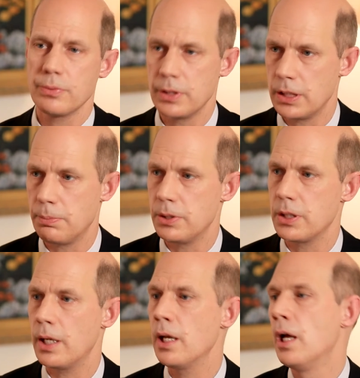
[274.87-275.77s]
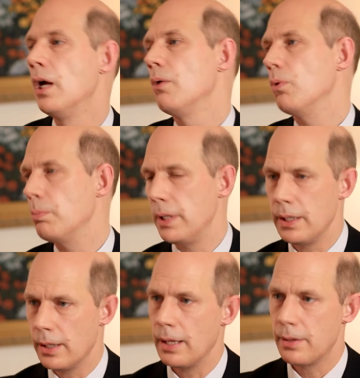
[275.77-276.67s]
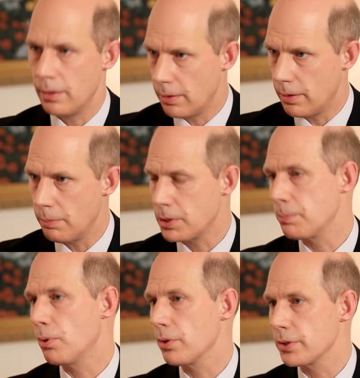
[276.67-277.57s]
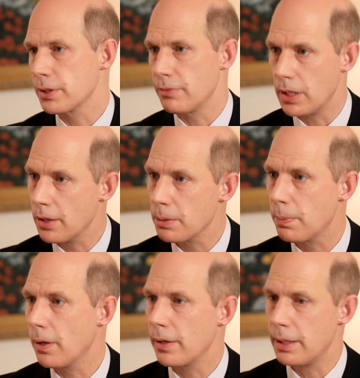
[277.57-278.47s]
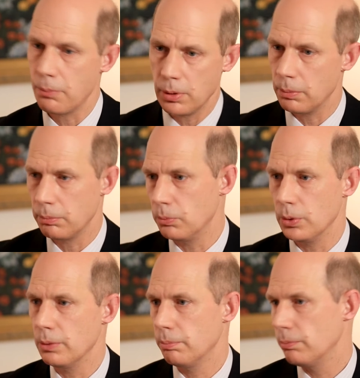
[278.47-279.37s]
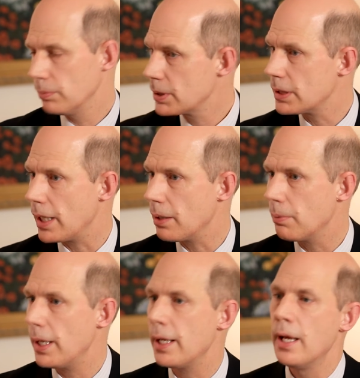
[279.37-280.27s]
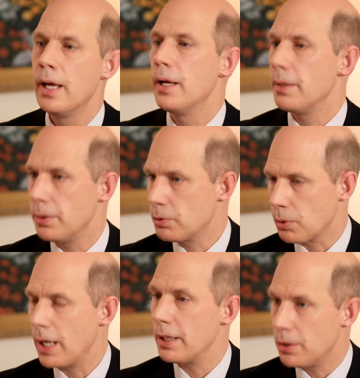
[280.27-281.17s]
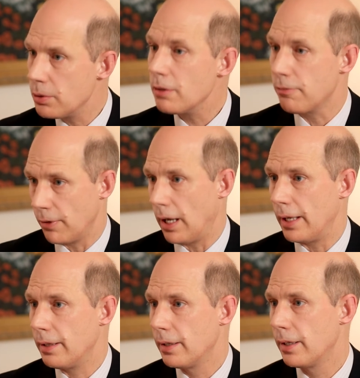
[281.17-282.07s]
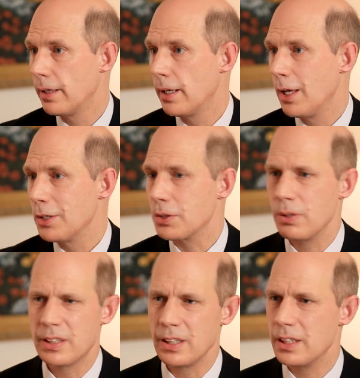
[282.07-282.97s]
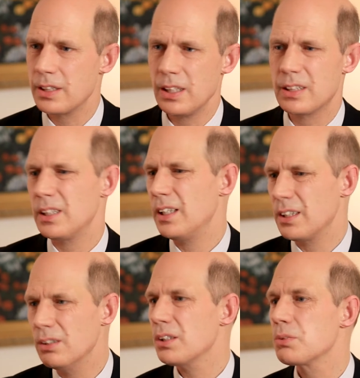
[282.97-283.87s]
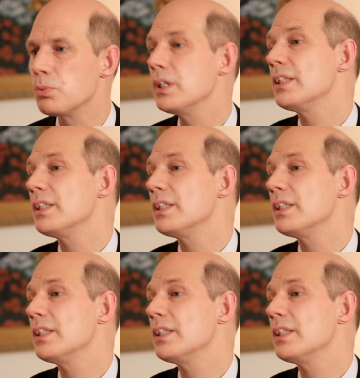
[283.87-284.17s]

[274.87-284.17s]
the DPJ will mean that the supporters of the other party will stay away. You try to unify. So it looks really